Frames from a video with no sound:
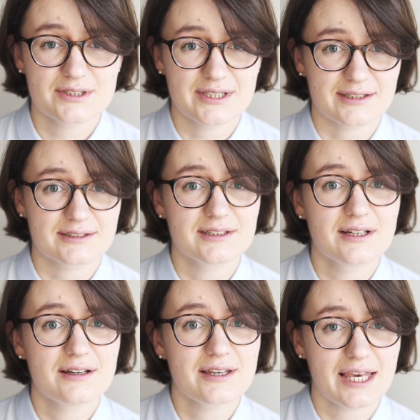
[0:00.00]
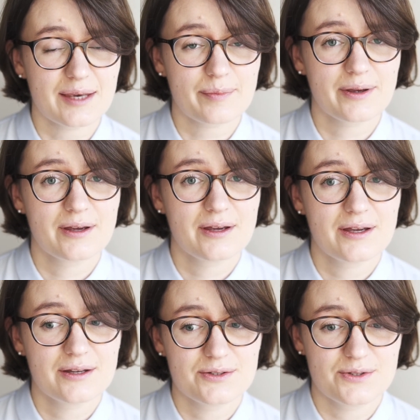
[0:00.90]
just keep
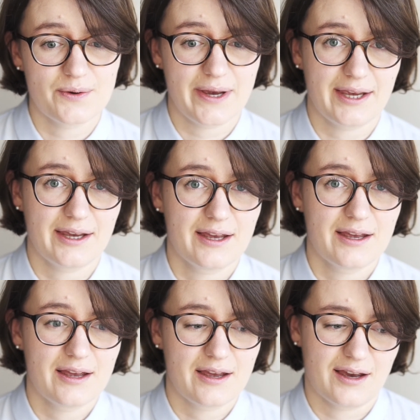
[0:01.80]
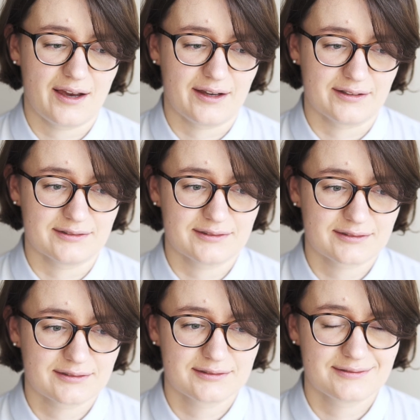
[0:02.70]
doing and
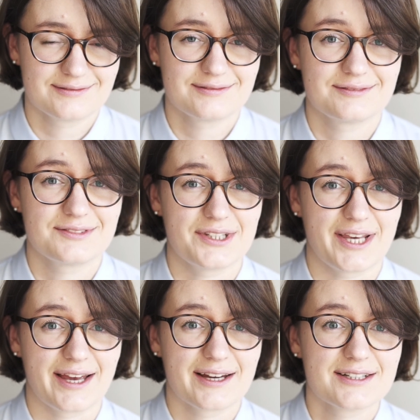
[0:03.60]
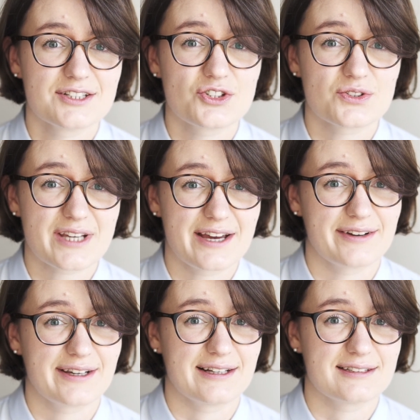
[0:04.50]
yeah, don't
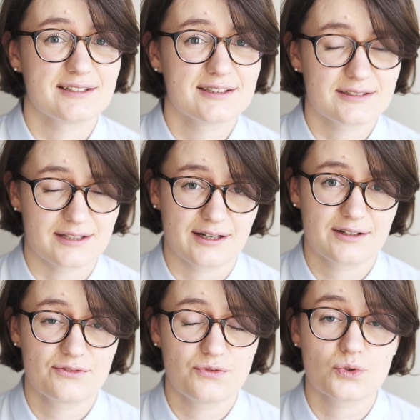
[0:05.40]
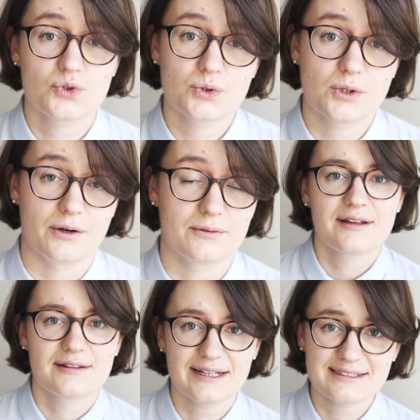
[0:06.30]
ever get stuck for too long.
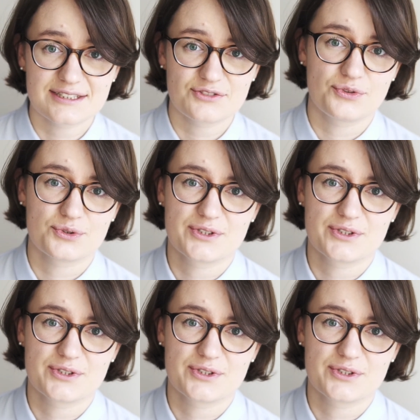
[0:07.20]
That's it for